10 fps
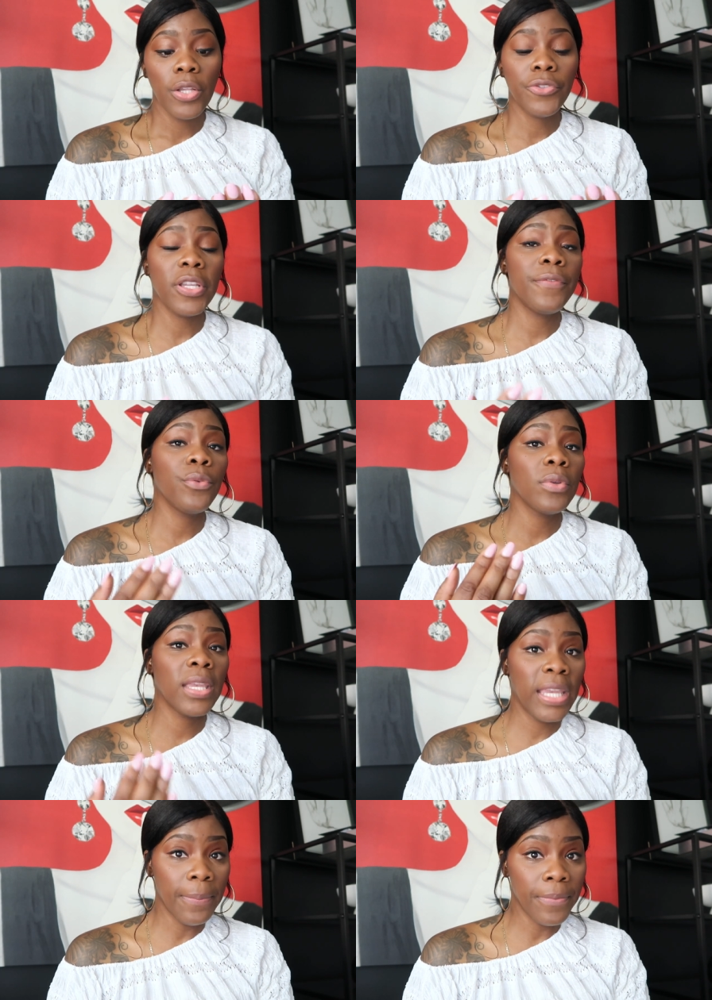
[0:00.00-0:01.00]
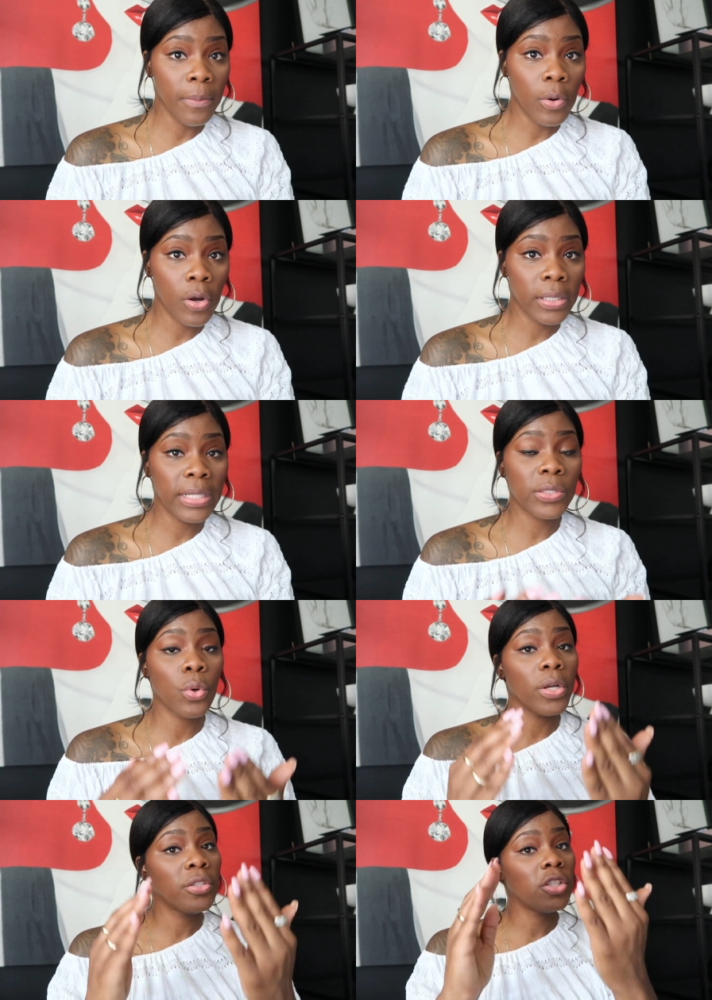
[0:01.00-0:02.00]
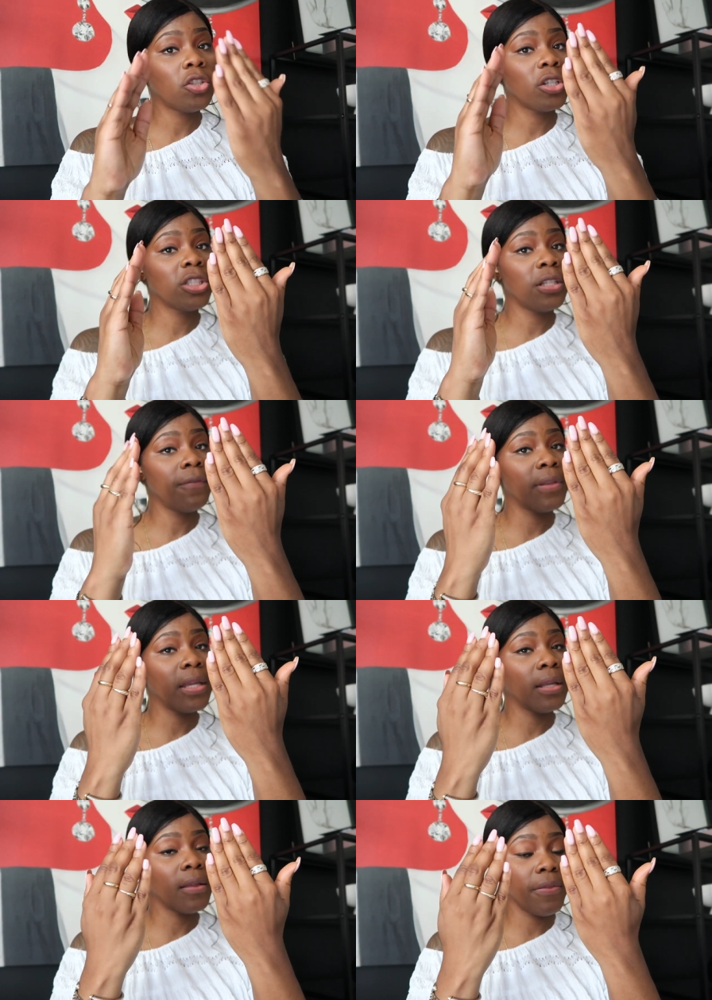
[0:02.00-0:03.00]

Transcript: So if you keep them on, it's going to start shifting